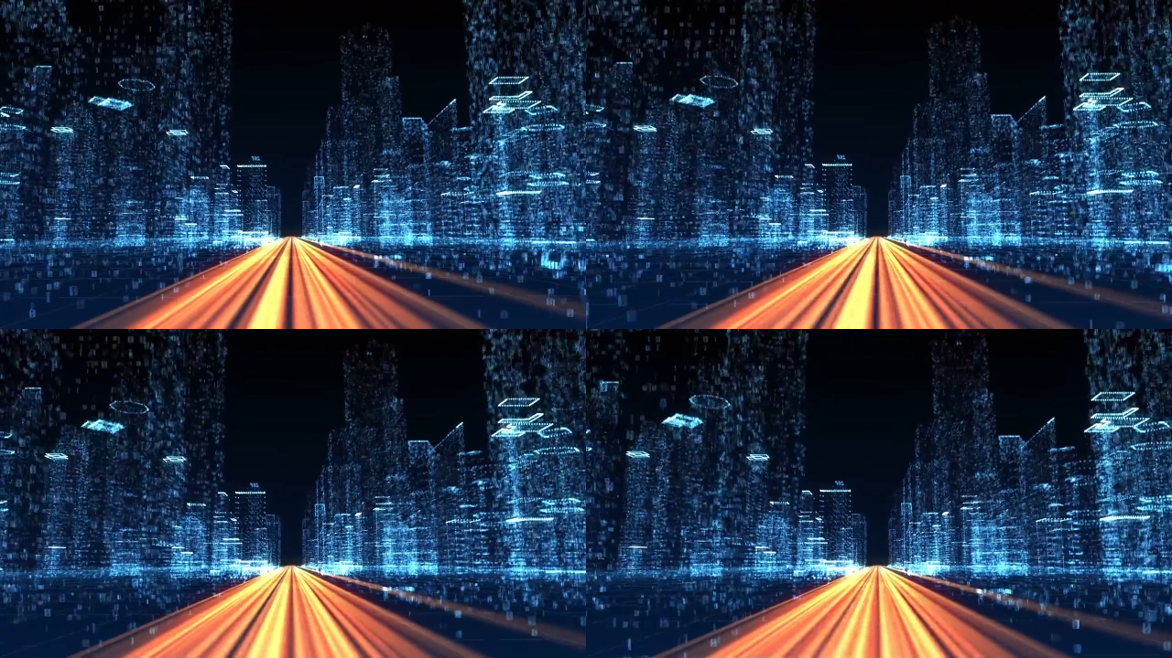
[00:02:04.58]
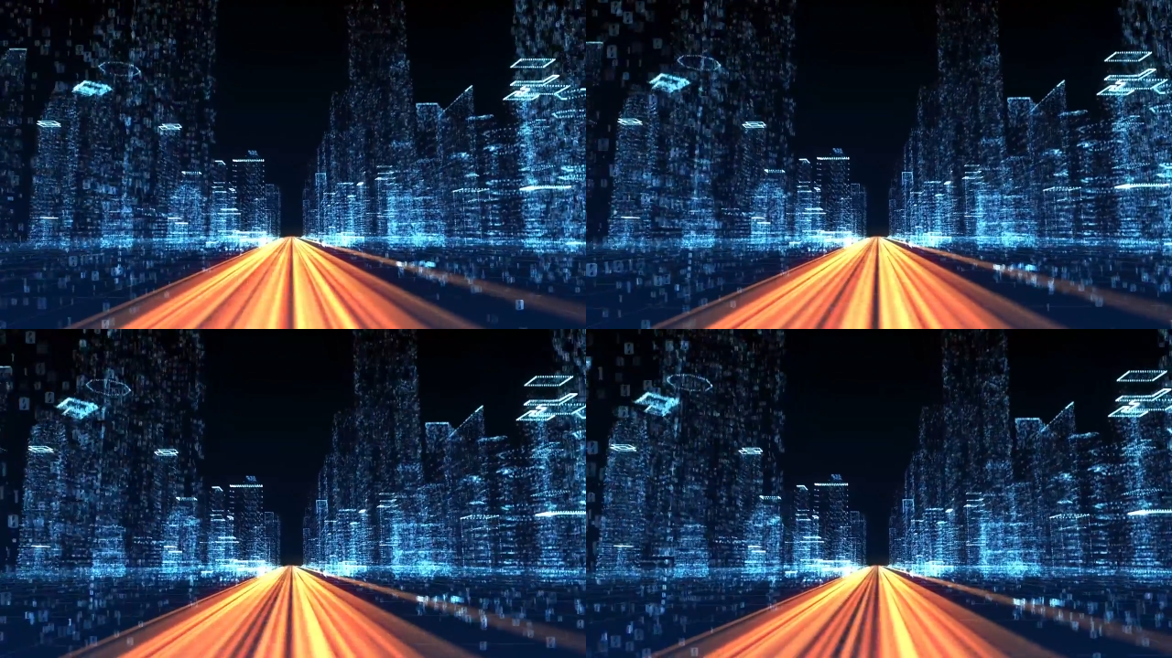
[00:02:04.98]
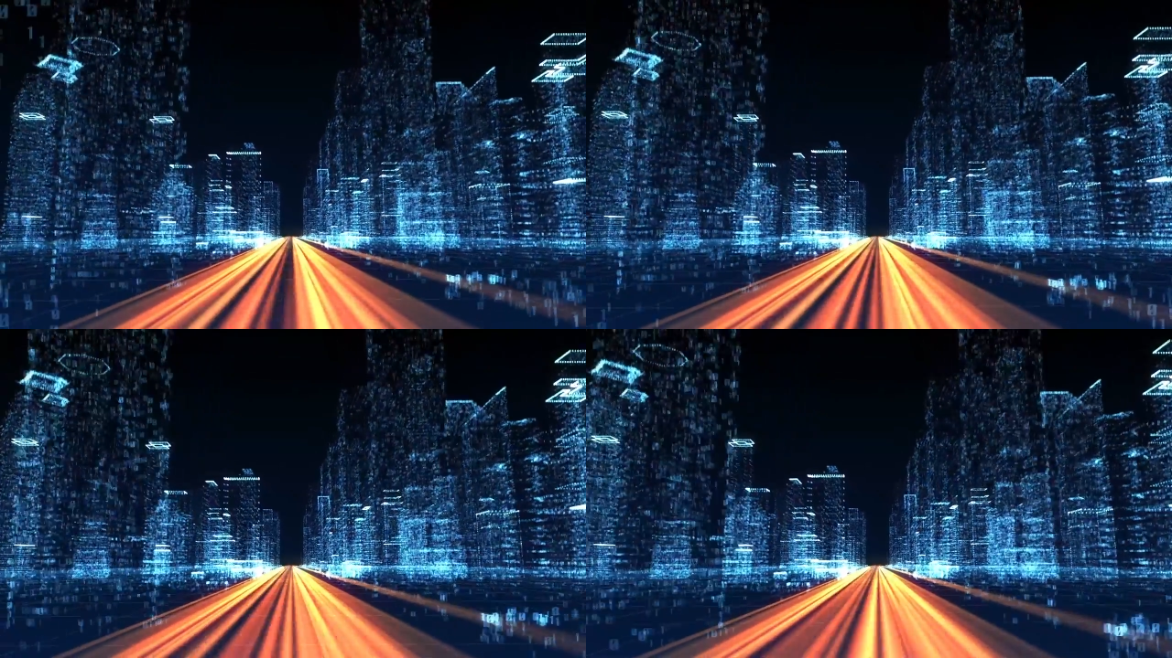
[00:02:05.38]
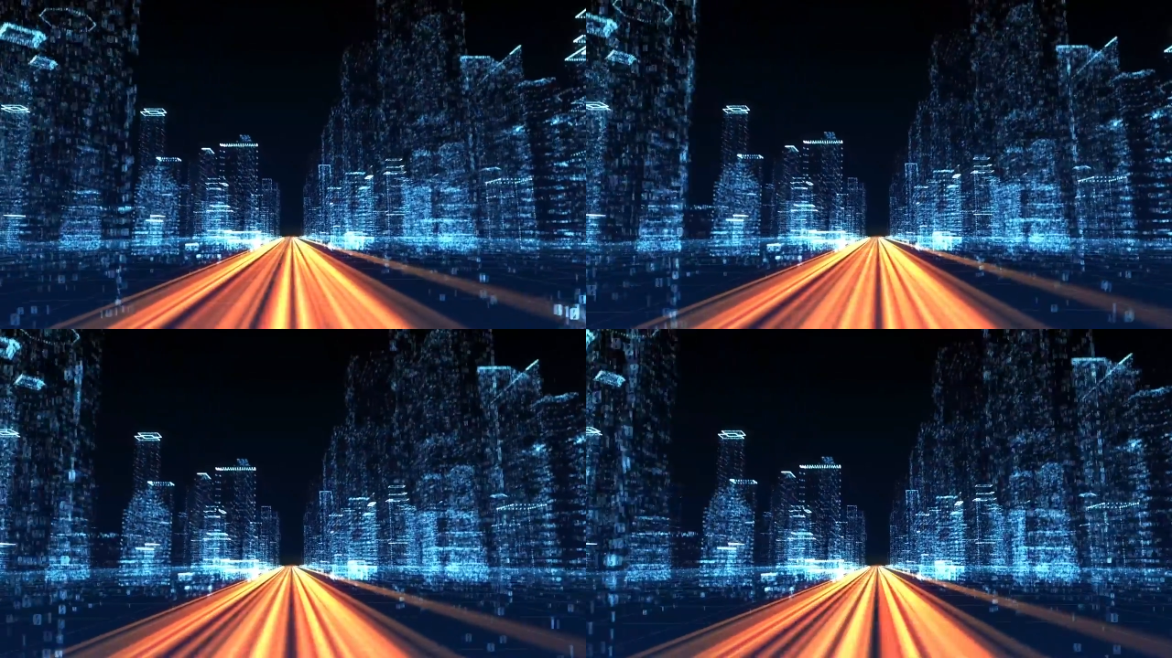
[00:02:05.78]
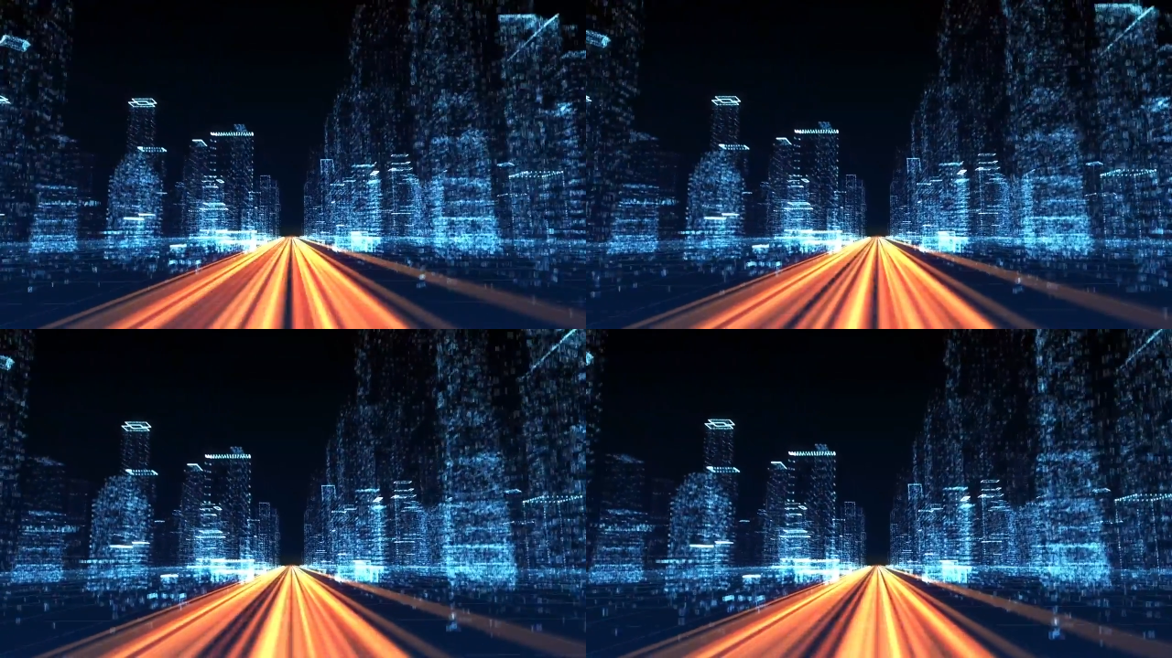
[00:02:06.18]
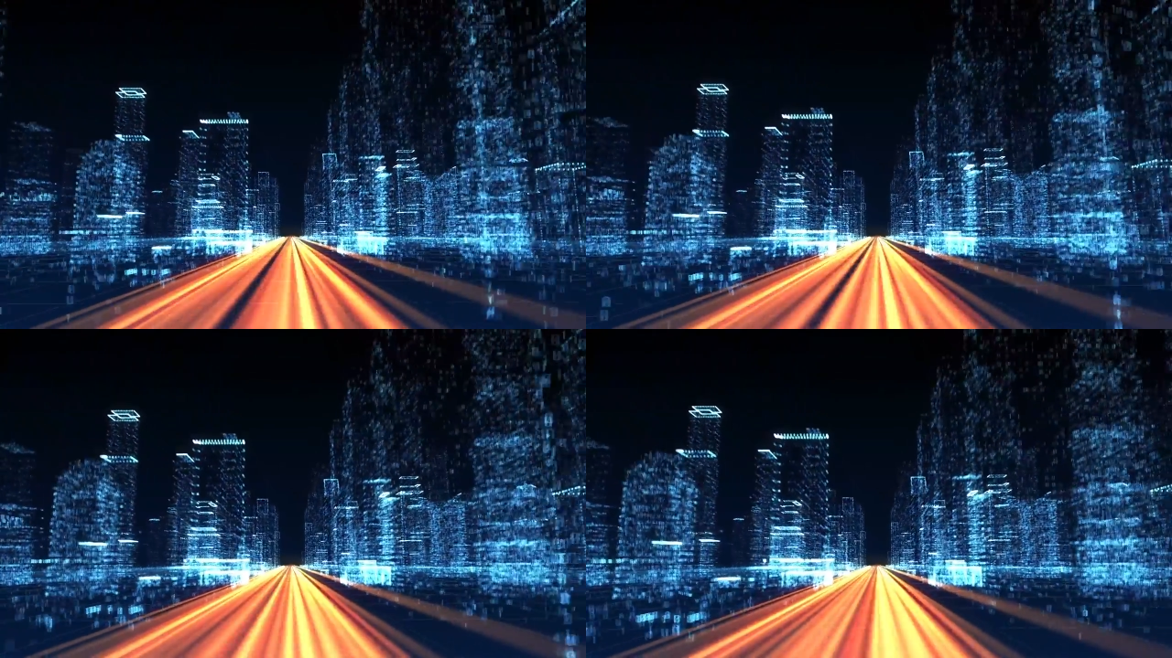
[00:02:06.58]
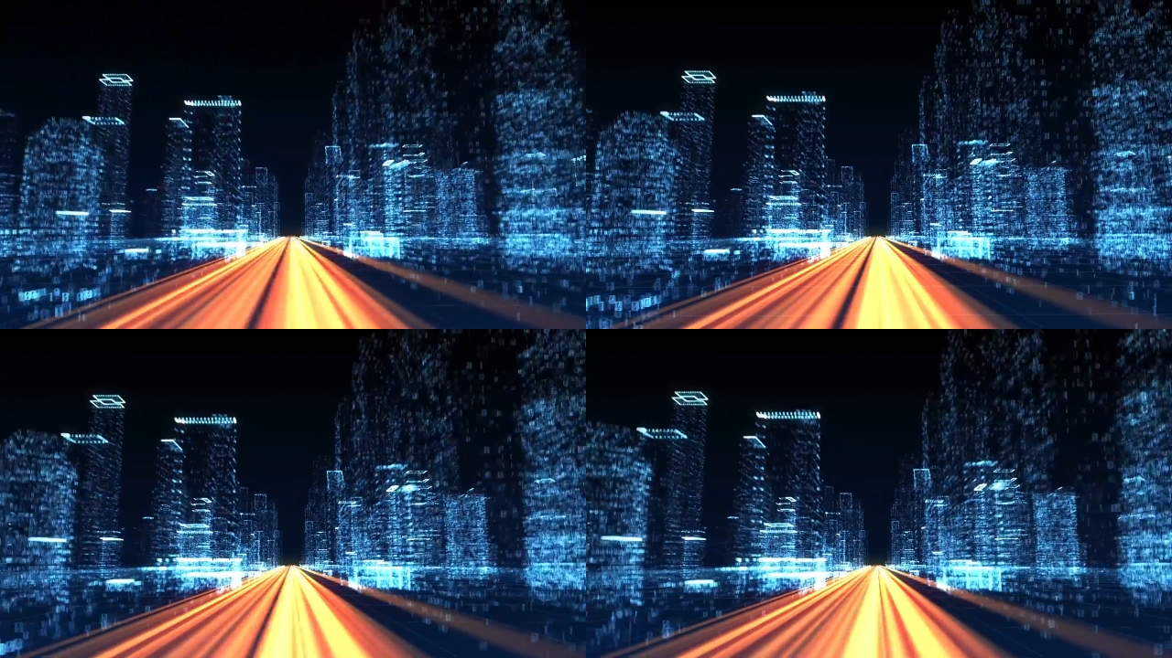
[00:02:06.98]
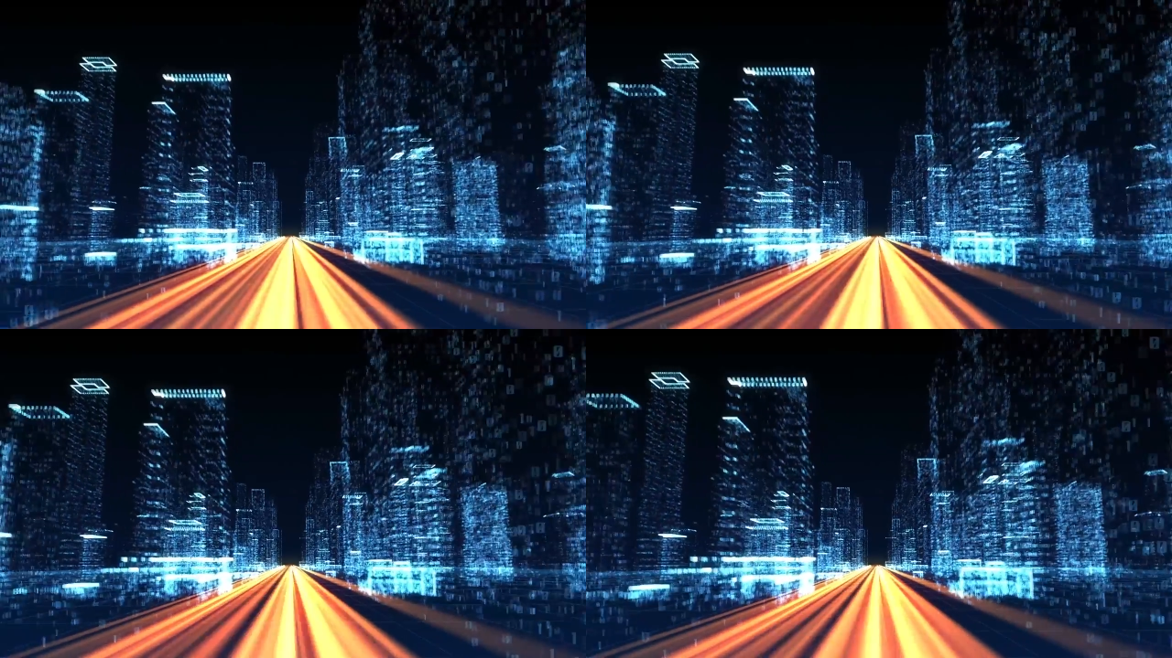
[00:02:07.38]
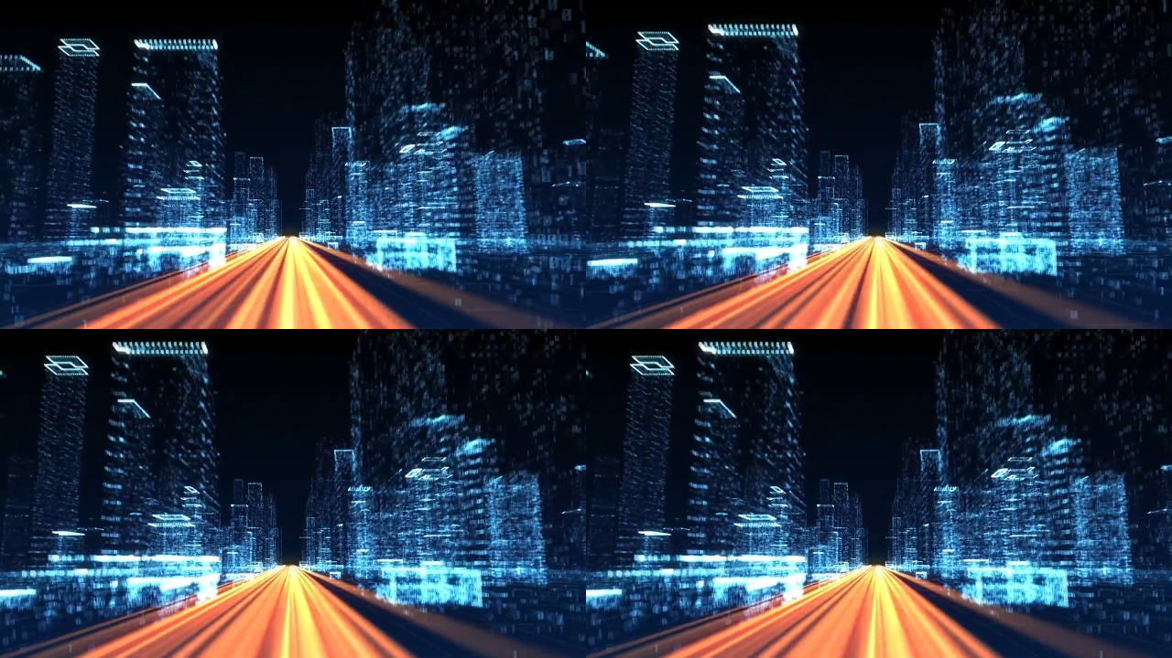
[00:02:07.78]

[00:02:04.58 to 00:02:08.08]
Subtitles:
Nobody's mouth can be seen.